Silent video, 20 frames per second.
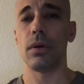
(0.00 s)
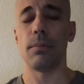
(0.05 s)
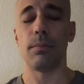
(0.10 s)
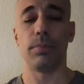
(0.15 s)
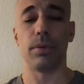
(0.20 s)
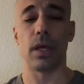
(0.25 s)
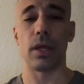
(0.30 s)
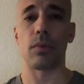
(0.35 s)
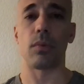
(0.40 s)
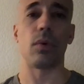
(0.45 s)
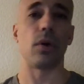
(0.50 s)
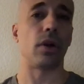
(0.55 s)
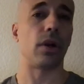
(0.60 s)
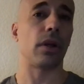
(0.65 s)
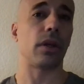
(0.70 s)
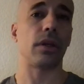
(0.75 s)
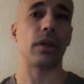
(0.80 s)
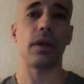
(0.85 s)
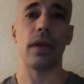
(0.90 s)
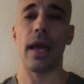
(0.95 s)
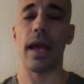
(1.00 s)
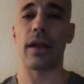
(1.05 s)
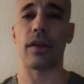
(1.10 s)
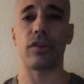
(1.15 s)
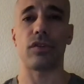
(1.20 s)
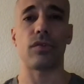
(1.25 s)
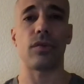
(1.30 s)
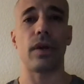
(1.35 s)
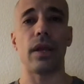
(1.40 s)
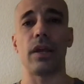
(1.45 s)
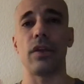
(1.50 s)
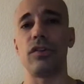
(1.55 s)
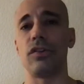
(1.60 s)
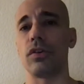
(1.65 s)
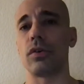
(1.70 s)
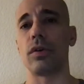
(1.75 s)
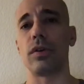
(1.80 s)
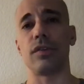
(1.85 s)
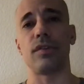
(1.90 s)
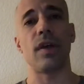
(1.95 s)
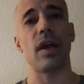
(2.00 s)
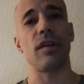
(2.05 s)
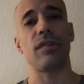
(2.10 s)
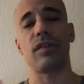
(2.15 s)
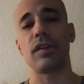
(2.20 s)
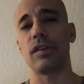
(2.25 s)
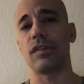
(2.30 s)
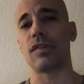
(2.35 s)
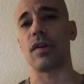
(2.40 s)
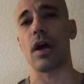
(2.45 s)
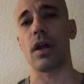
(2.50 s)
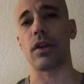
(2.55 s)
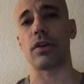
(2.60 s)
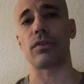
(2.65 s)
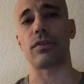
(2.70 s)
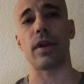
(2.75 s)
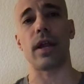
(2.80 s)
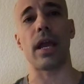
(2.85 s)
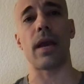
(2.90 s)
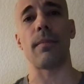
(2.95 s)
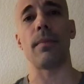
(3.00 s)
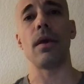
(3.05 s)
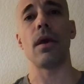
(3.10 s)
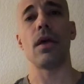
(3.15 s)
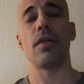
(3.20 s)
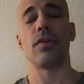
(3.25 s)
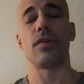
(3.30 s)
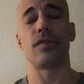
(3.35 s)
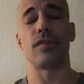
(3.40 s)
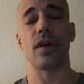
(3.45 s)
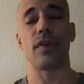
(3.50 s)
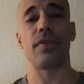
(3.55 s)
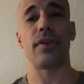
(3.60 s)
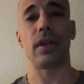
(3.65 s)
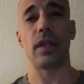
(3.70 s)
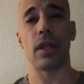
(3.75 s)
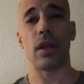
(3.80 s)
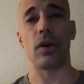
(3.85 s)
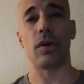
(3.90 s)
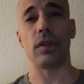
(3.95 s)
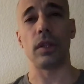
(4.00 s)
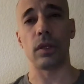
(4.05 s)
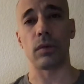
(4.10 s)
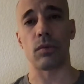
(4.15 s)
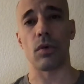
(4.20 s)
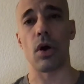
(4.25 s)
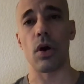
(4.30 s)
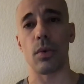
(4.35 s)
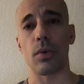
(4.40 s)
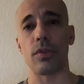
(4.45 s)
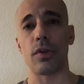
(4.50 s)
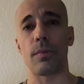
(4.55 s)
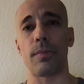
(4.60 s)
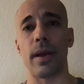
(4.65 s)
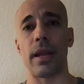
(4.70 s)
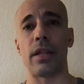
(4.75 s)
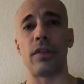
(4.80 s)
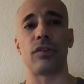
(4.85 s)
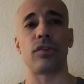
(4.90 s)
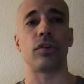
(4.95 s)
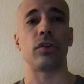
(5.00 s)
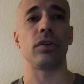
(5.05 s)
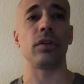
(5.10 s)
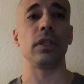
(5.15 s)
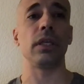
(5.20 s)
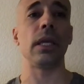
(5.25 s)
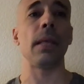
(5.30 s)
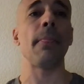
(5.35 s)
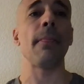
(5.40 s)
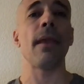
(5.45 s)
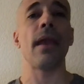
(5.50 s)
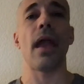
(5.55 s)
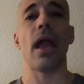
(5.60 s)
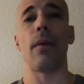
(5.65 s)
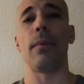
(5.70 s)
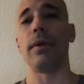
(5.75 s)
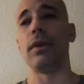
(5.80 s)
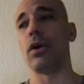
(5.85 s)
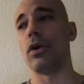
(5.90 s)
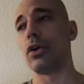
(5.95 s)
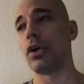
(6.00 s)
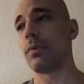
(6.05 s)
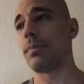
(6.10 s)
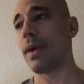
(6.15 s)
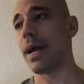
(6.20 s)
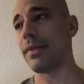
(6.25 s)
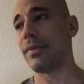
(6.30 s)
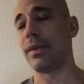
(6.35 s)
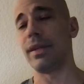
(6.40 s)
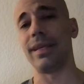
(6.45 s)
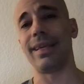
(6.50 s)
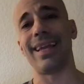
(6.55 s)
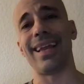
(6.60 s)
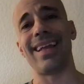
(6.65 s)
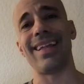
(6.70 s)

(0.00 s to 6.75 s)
blood work, x-rays, urine testing, sonogram. There's nothing inherently wrong with your pet internally, and we know your pet didn't